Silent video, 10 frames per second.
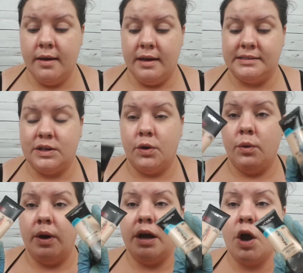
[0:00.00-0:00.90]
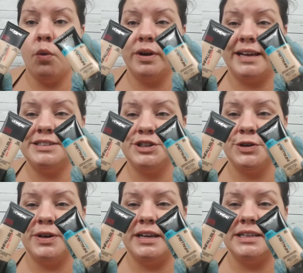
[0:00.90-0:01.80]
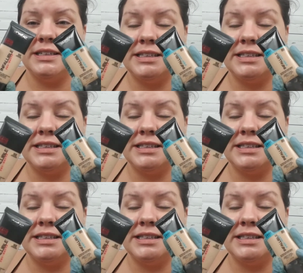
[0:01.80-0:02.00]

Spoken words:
So what I do is,